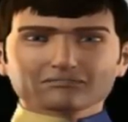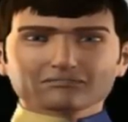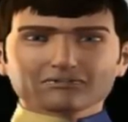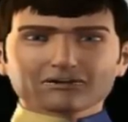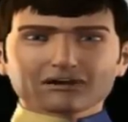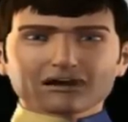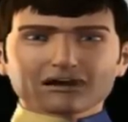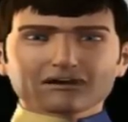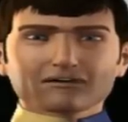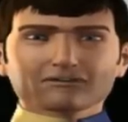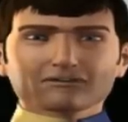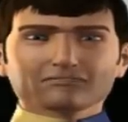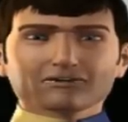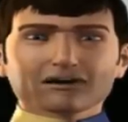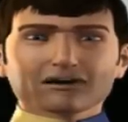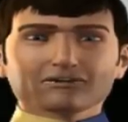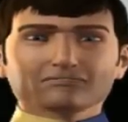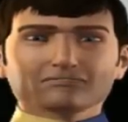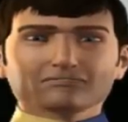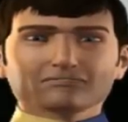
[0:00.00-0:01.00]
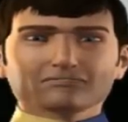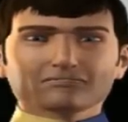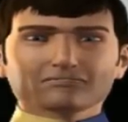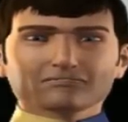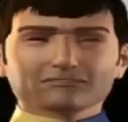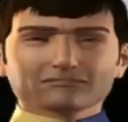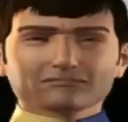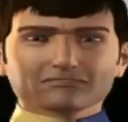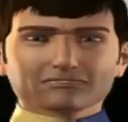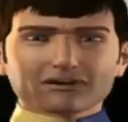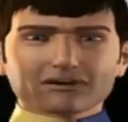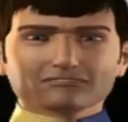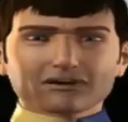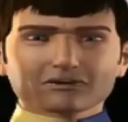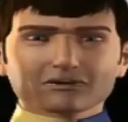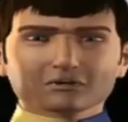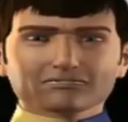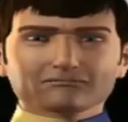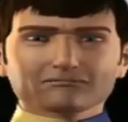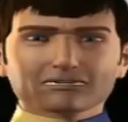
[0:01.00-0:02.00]
I am sorry. Enough
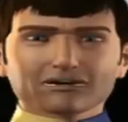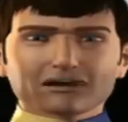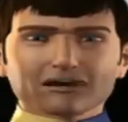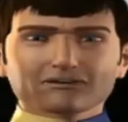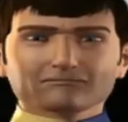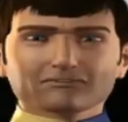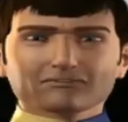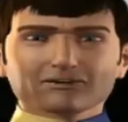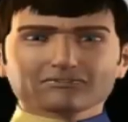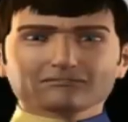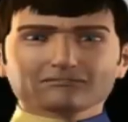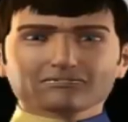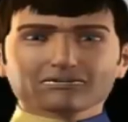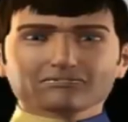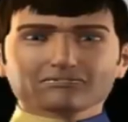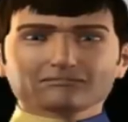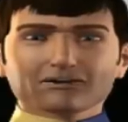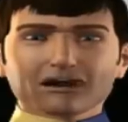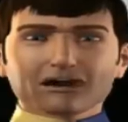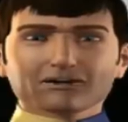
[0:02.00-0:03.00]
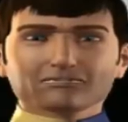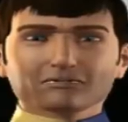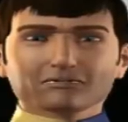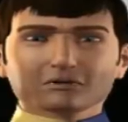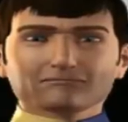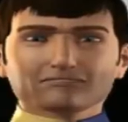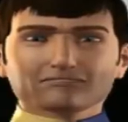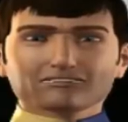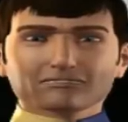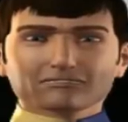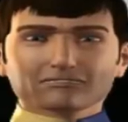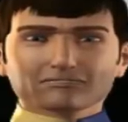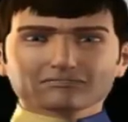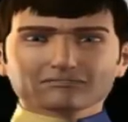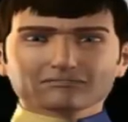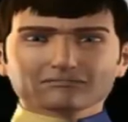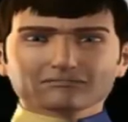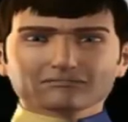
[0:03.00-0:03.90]
about my problems. Did you want something?